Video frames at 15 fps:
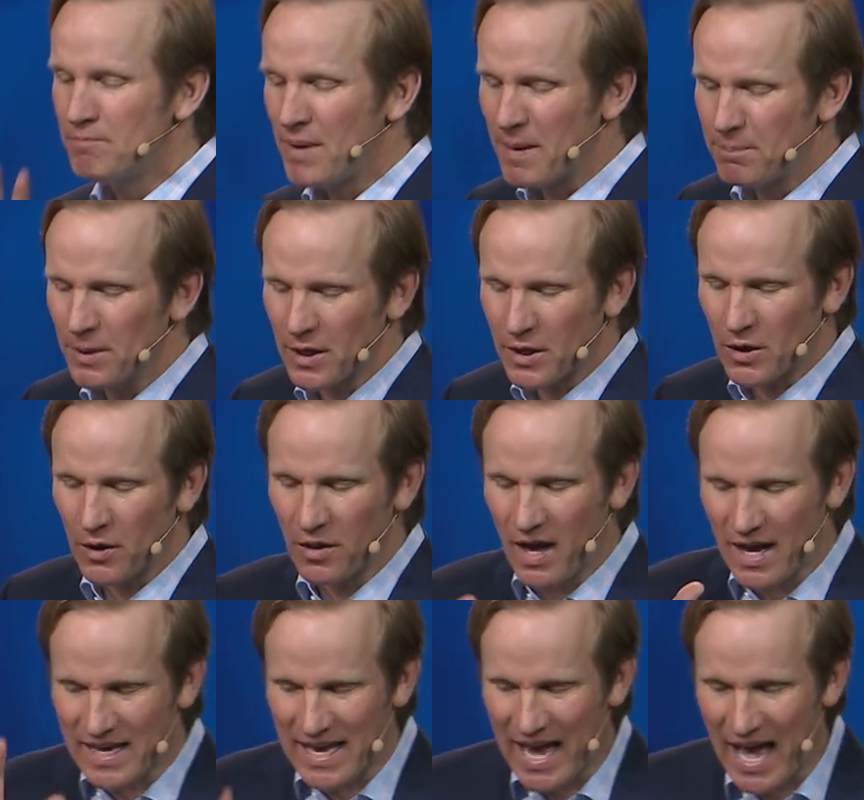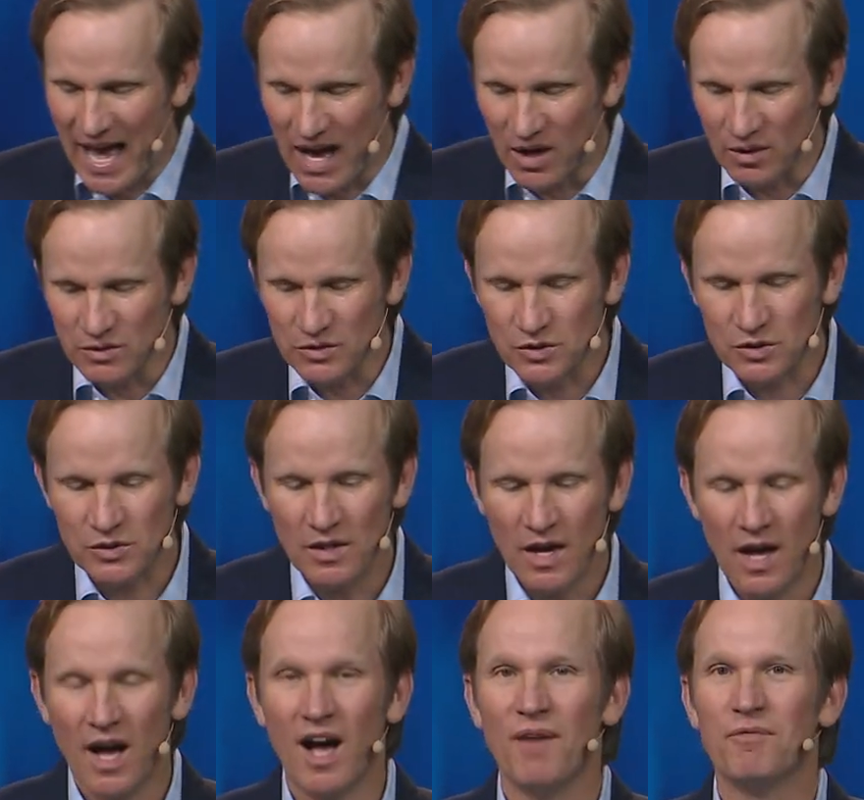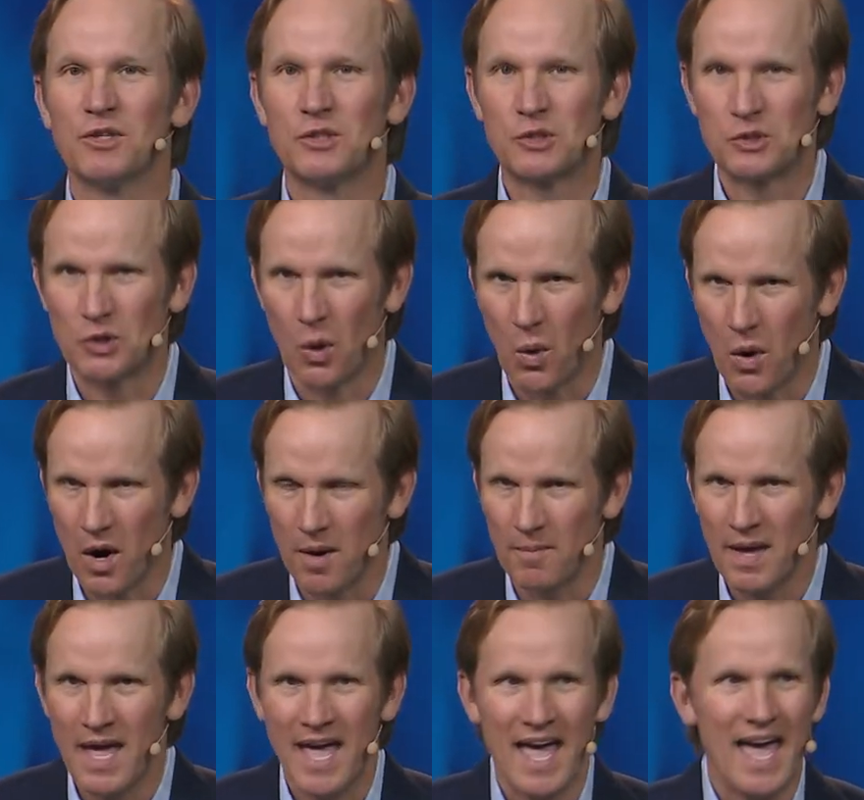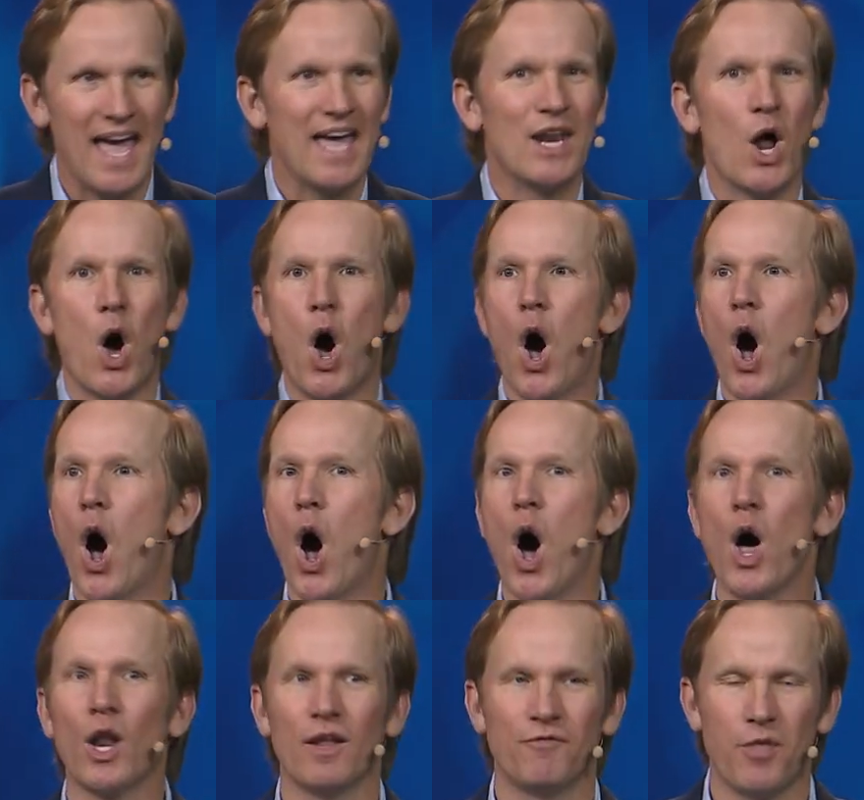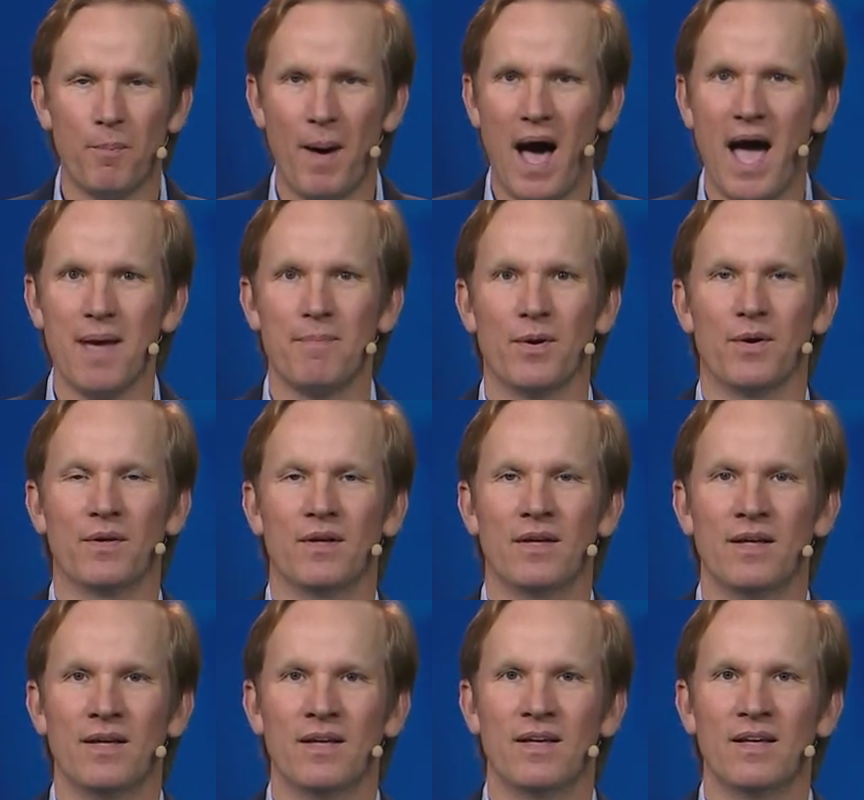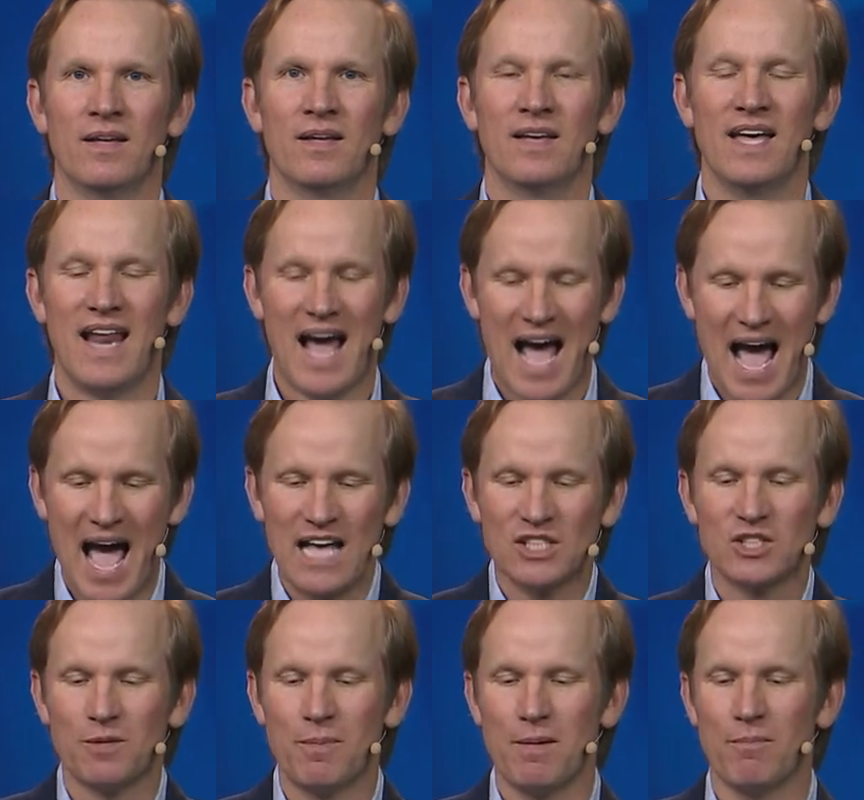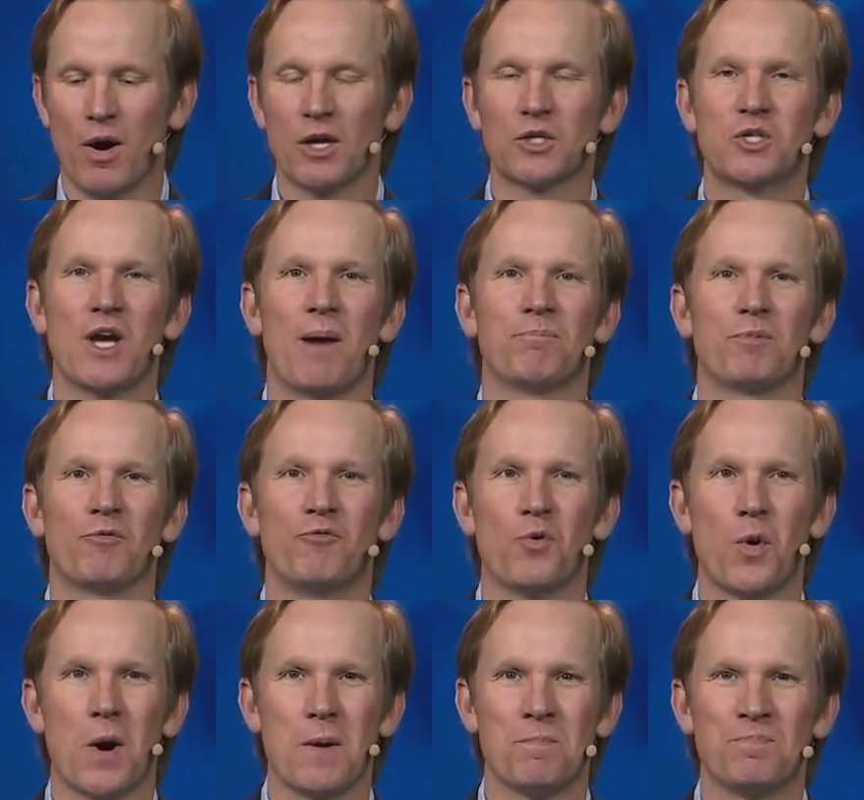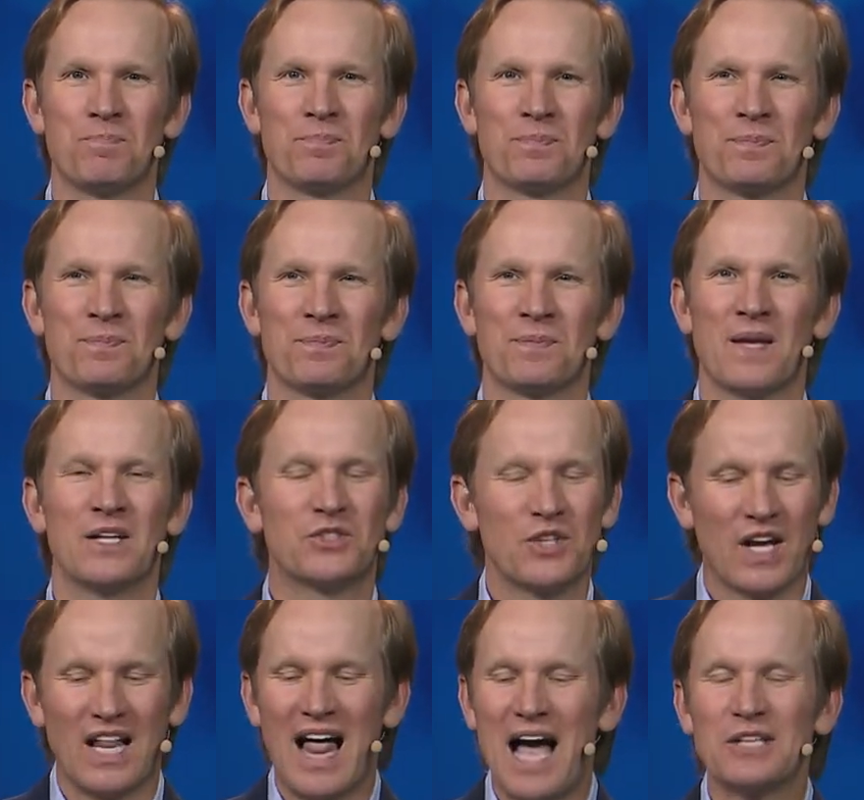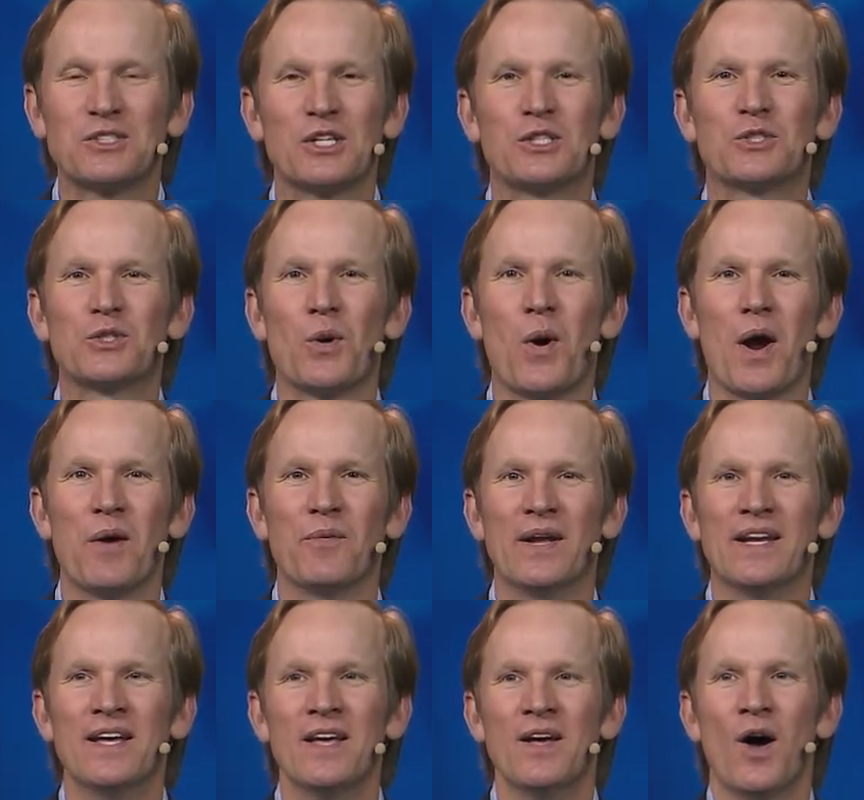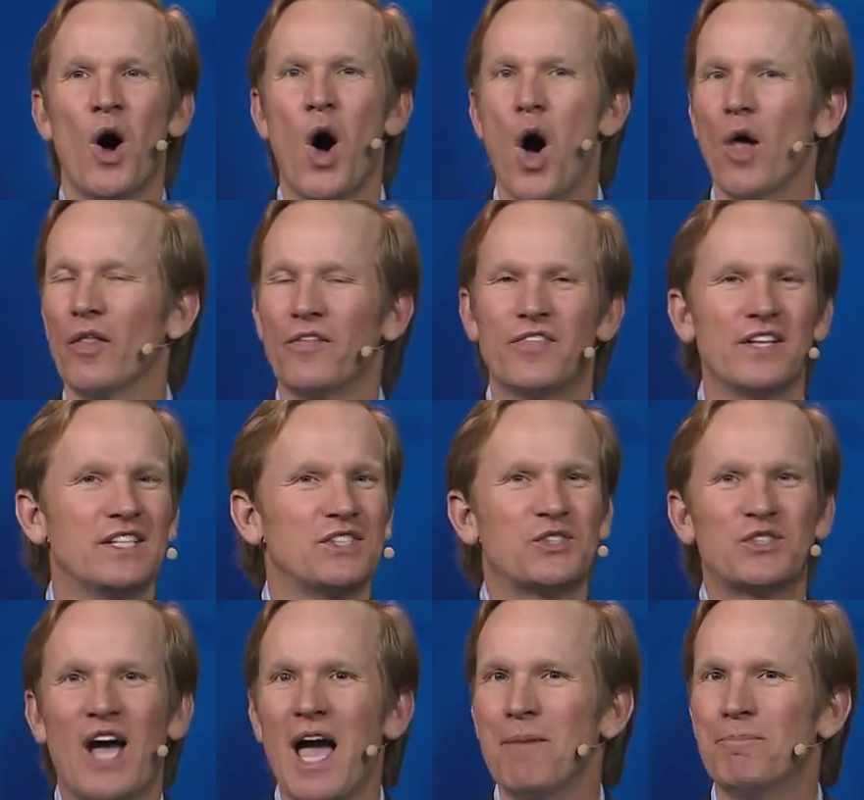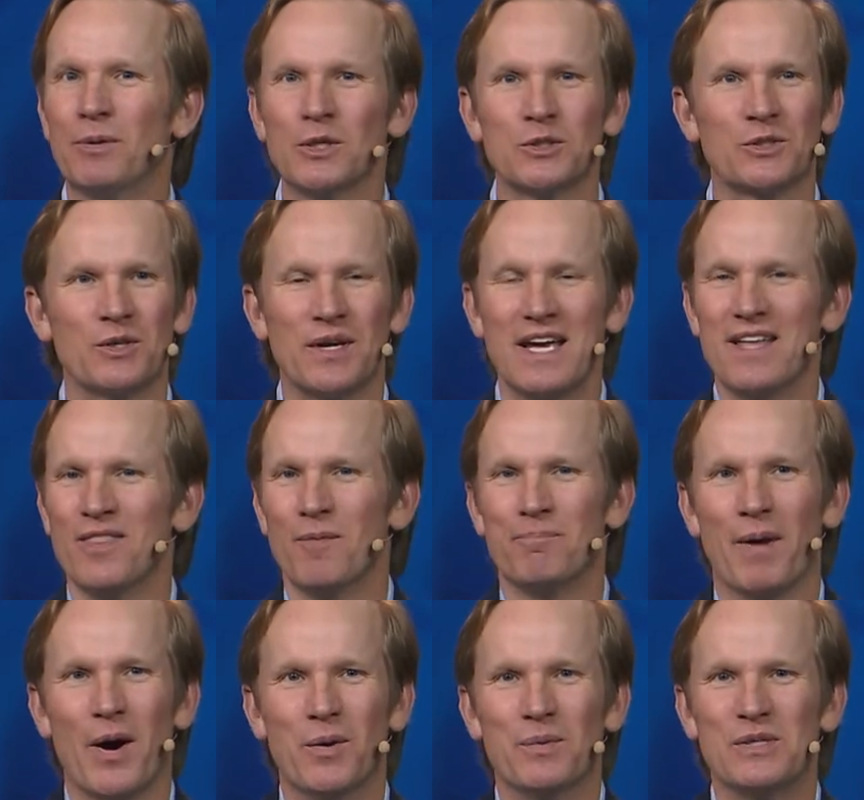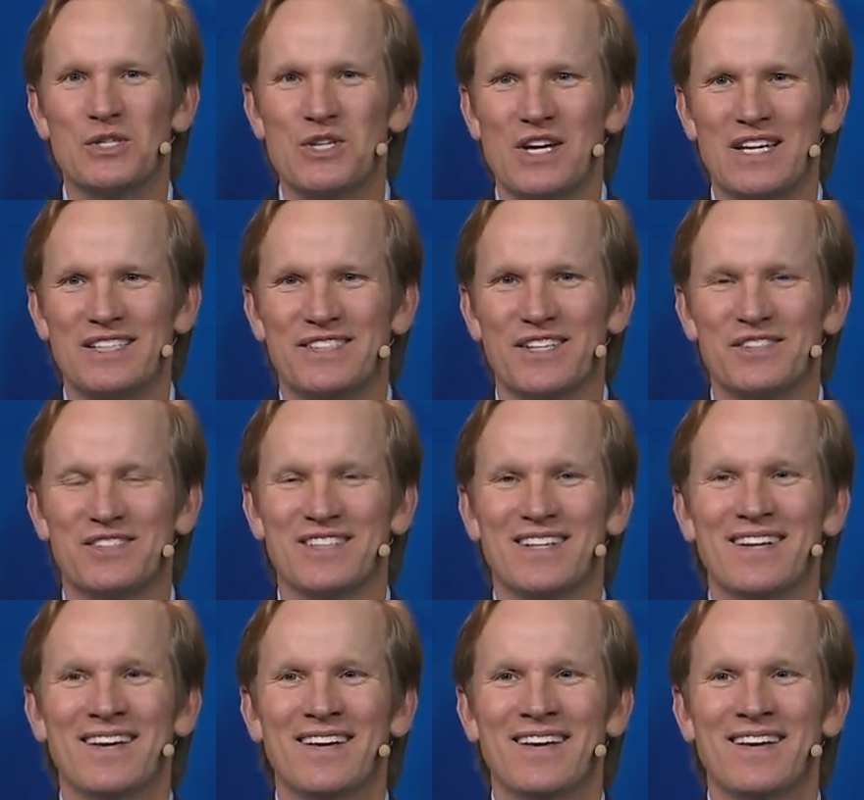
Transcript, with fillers: biblical accounts of a storm in all of the Bible it has to be Mark chapter 4. It's the classic story when all of the disciples are in the boat with Jesus, and,